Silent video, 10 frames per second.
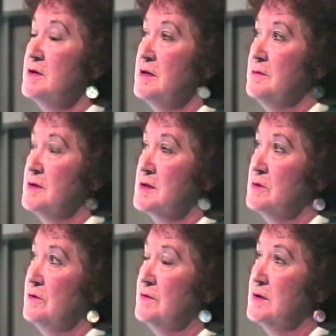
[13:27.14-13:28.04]
here at
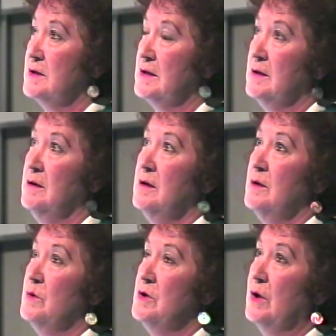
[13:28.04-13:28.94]
12:10 today,
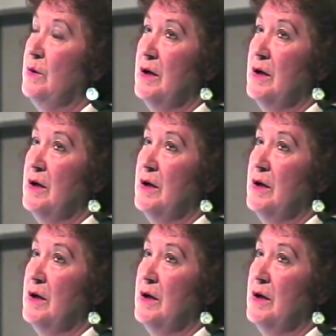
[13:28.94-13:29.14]
when you go